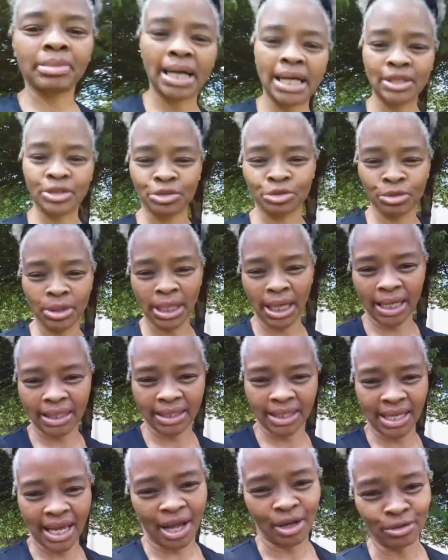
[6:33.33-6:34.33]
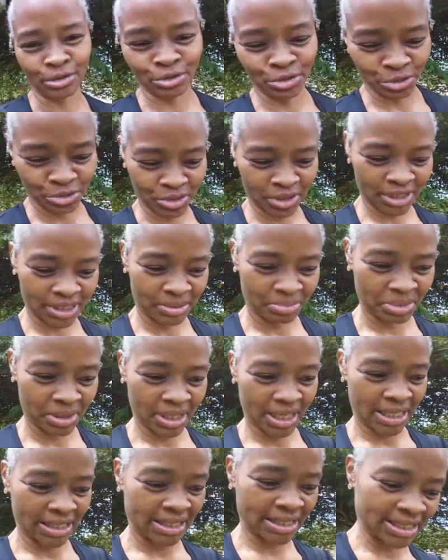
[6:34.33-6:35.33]
I do like the outdoors,
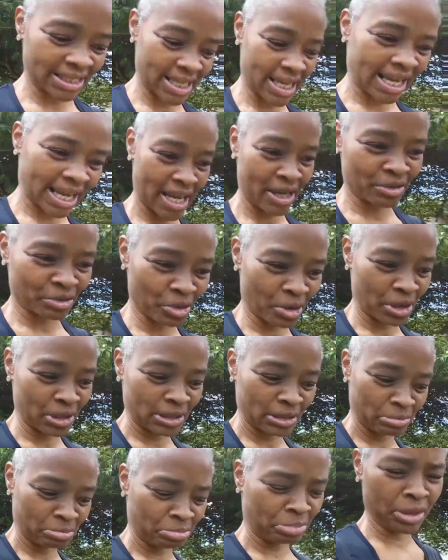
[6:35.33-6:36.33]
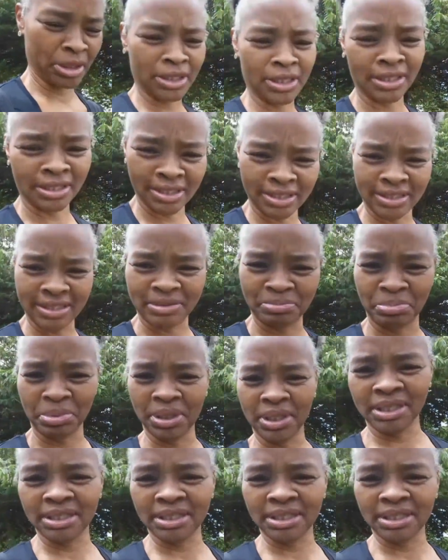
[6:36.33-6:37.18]
but I just can't handle all the bugs.